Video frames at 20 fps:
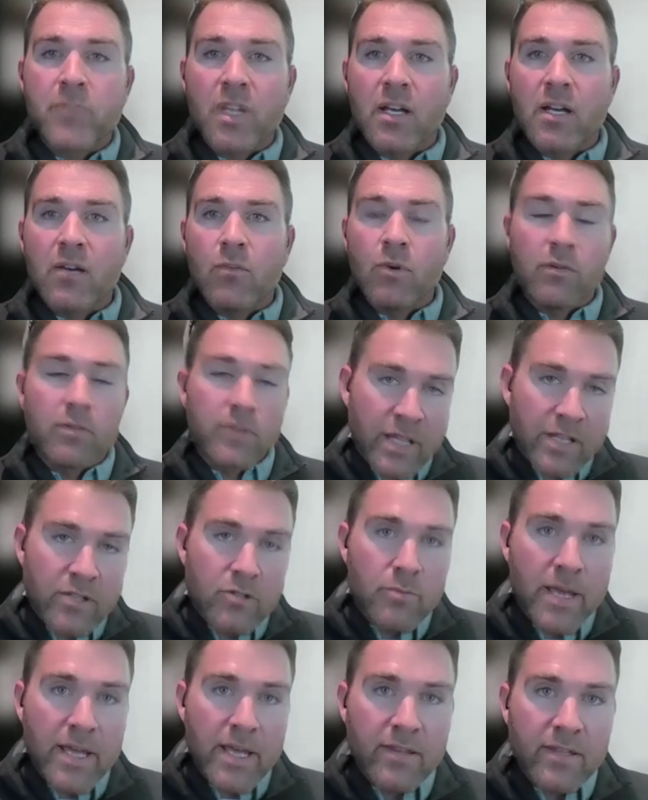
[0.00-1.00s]
Well, can
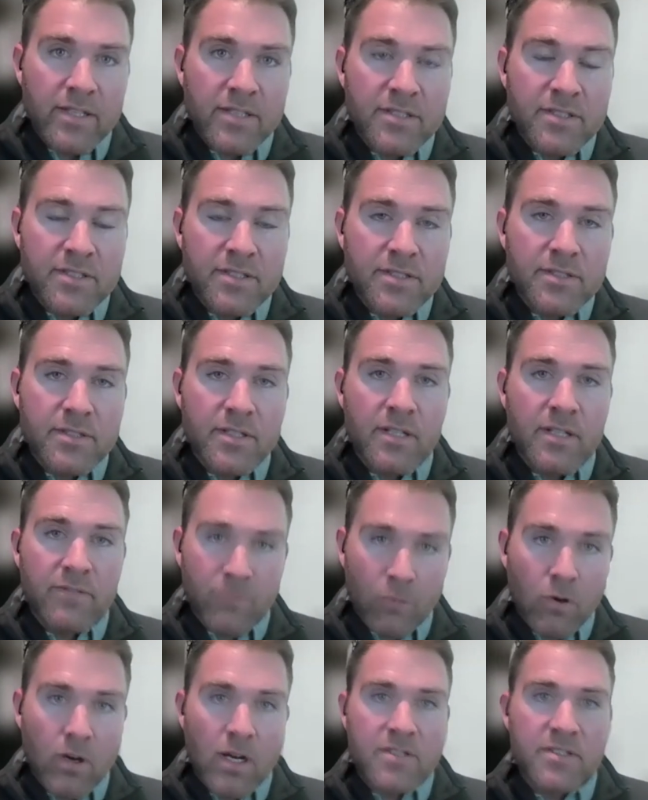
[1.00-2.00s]
you make this
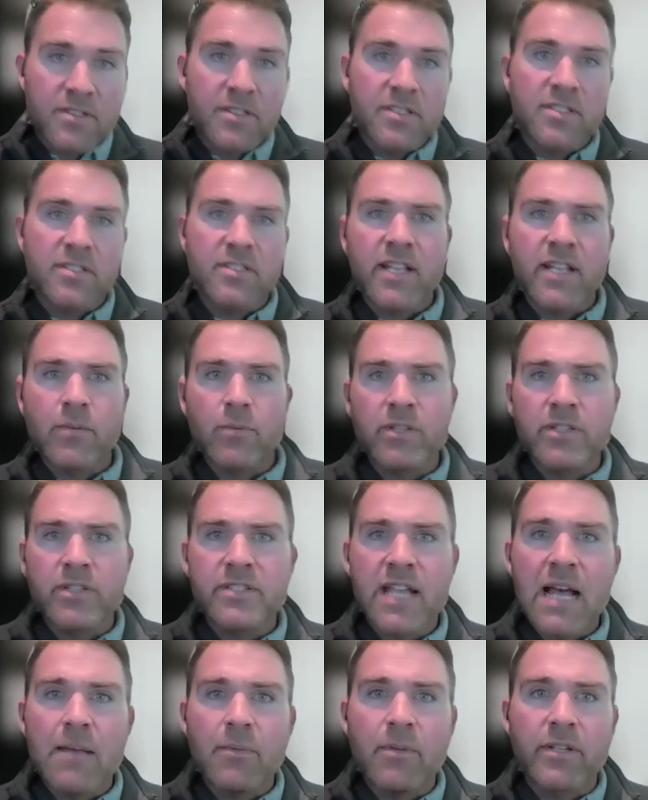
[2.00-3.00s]
for us, this sustained release
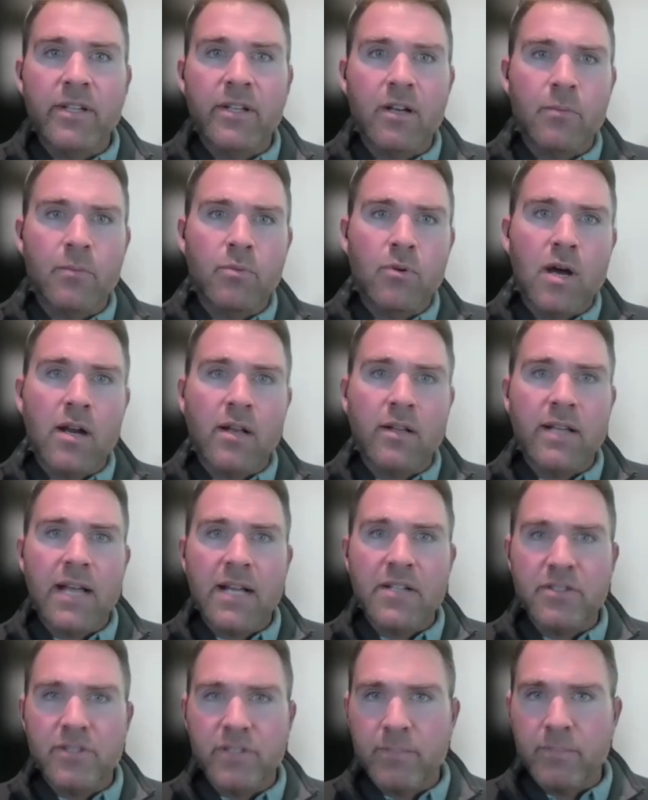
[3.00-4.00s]
tablet? Can our product
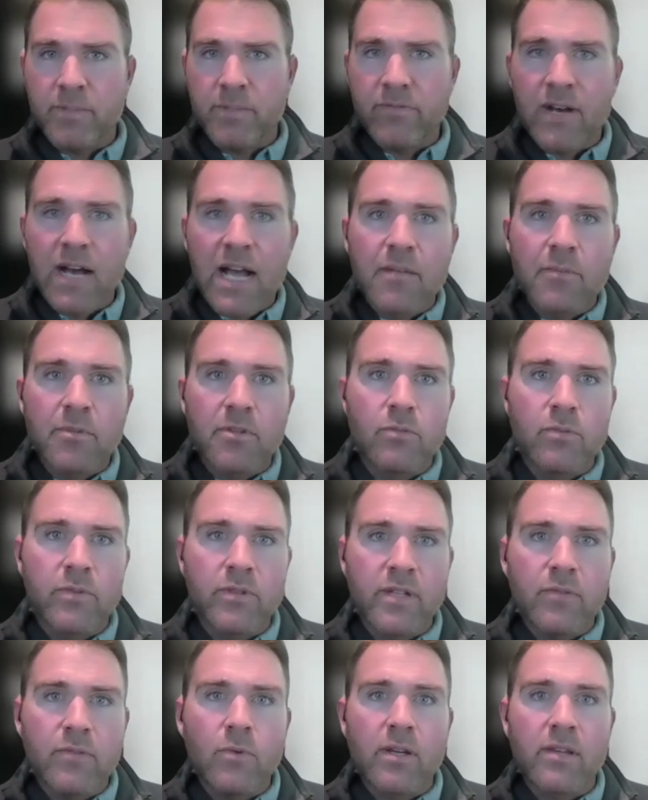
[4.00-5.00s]
actually be viable
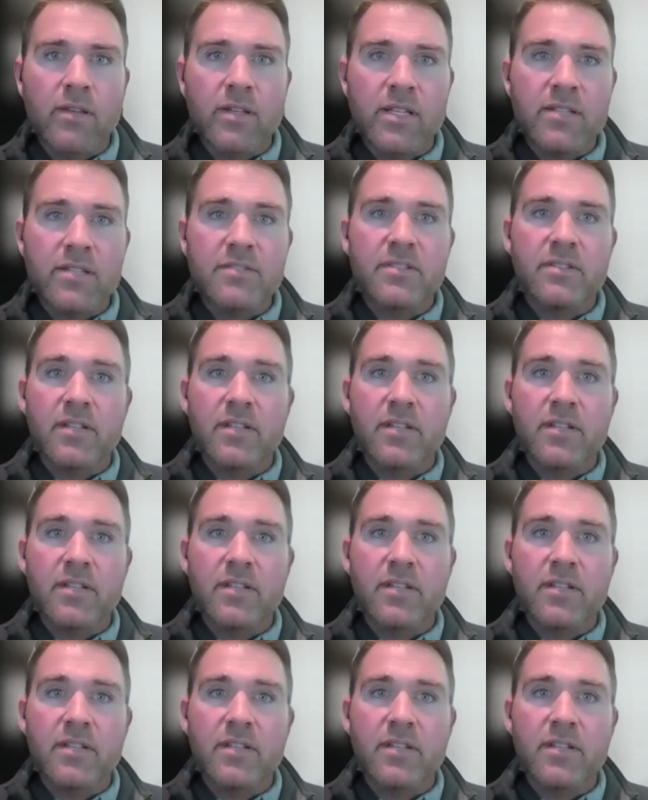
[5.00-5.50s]
within one of these?